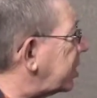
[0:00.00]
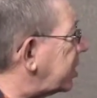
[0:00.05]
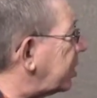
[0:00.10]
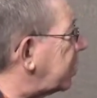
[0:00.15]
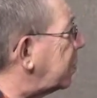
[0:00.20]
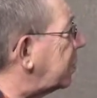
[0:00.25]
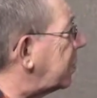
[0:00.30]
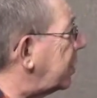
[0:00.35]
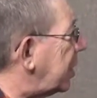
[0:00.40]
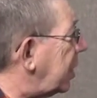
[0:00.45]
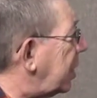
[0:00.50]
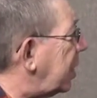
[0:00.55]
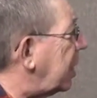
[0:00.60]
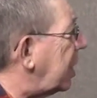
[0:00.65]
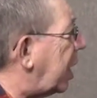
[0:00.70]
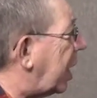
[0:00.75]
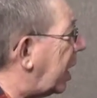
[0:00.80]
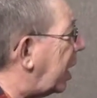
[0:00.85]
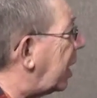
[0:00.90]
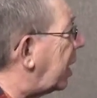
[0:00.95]
so
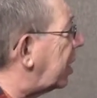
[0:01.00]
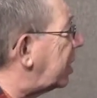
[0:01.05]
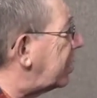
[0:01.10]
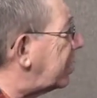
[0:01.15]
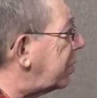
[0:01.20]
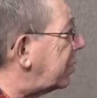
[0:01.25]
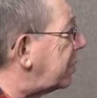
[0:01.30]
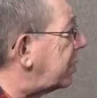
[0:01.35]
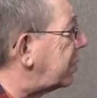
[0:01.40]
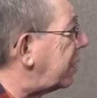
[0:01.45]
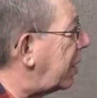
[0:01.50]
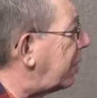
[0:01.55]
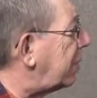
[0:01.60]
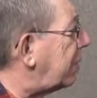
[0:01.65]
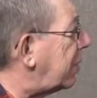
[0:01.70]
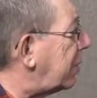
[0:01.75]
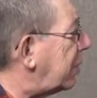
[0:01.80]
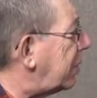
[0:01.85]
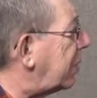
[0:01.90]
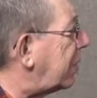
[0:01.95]

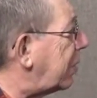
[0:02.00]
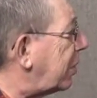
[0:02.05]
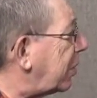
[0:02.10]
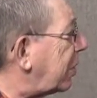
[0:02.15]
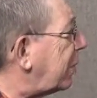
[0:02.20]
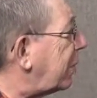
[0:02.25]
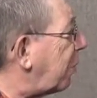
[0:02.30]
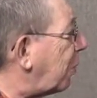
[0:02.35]
looking